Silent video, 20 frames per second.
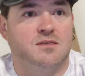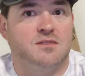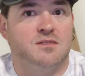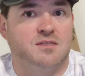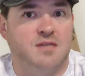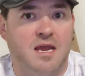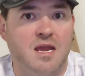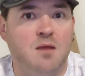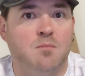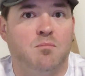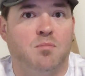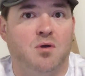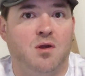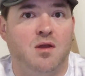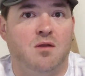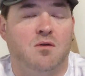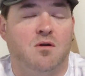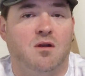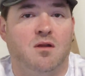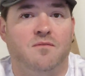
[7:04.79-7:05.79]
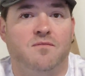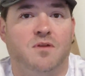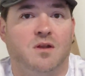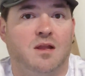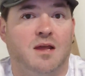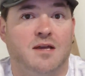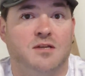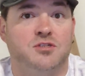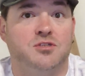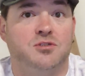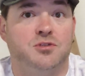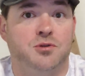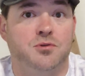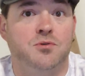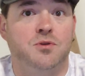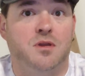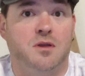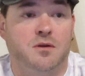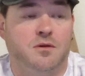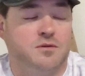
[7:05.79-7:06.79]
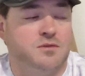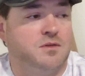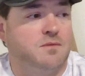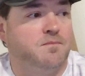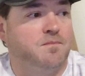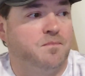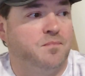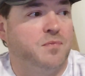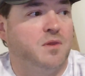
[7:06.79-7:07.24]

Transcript: same braid on it for the last 2 years.